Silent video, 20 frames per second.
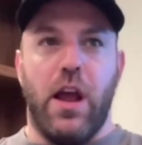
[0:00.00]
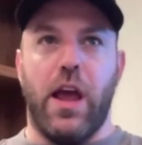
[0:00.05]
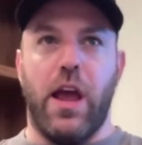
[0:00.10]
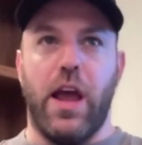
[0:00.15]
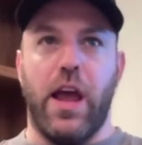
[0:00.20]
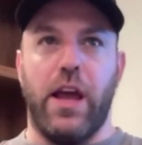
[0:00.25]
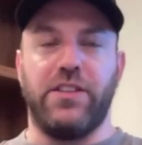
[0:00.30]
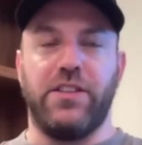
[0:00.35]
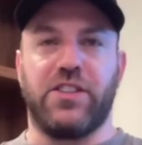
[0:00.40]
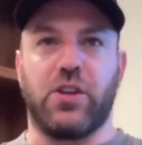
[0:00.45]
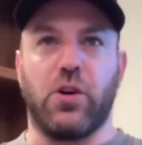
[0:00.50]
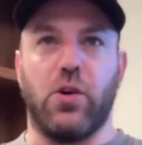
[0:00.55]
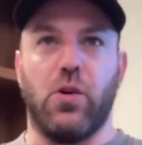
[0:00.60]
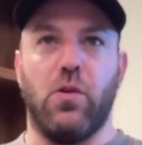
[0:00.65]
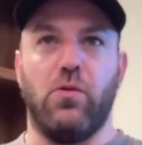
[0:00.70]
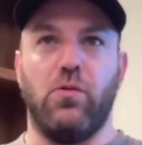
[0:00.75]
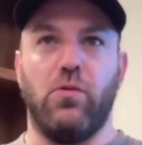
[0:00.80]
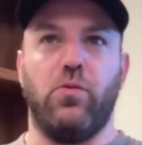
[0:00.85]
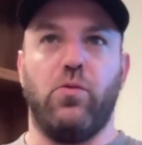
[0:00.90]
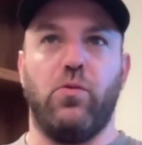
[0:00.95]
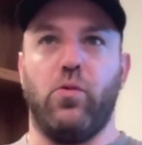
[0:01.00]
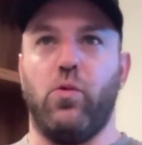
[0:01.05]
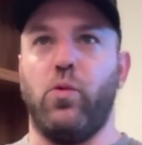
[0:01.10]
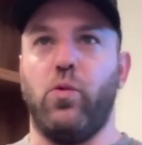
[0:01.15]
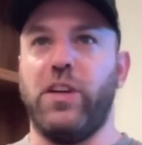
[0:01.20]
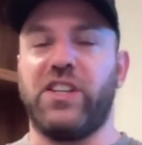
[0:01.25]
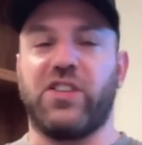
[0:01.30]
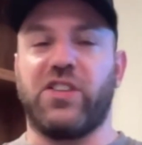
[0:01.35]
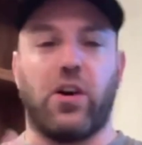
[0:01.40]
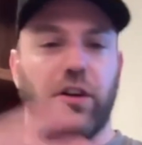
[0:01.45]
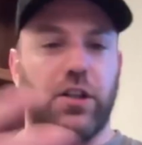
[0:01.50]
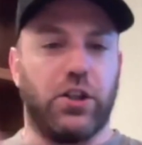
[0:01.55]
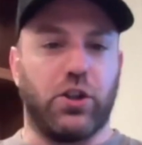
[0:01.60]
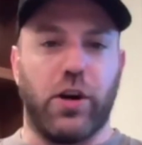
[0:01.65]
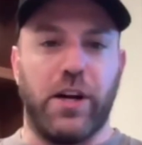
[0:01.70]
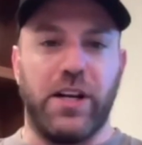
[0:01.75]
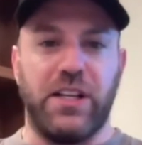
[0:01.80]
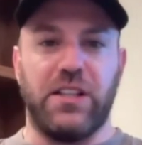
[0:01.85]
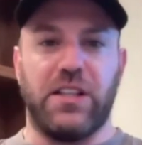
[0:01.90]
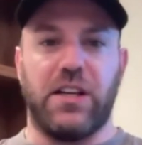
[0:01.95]
And so we started
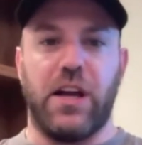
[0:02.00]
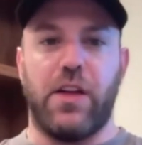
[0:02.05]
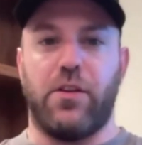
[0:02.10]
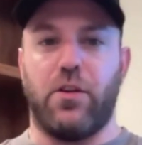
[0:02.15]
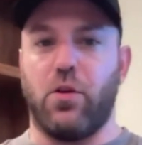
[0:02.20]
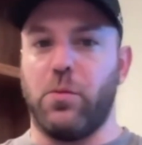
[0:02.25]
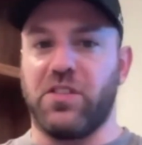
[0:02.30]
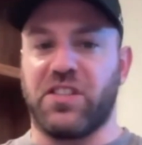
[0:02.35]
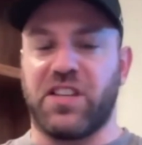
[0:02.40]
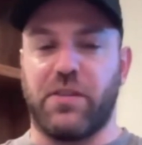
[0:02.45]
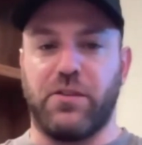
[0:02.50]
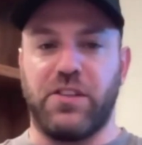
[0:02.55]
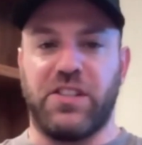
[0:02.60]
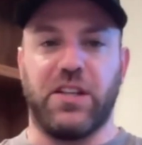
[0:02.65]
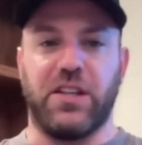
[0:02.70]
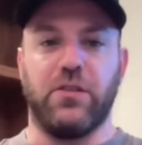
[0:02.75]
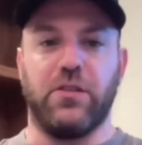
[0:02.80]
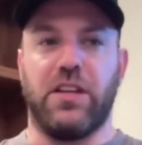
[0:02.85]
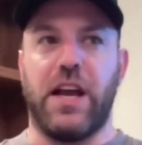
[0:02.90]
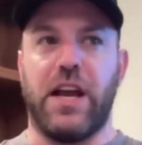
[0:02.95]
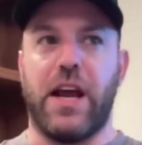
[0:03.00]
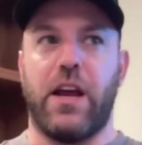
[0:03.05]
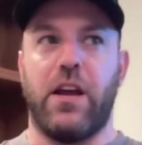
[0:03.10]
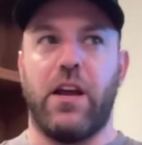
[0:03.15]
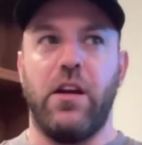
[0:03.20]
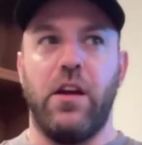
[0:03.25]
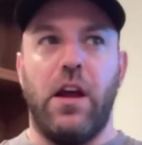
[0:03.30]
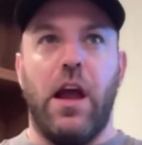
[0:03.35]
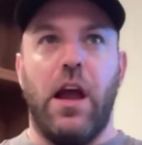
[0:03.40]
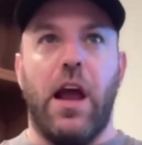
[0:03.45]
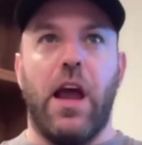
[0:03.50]
training together almost every single day.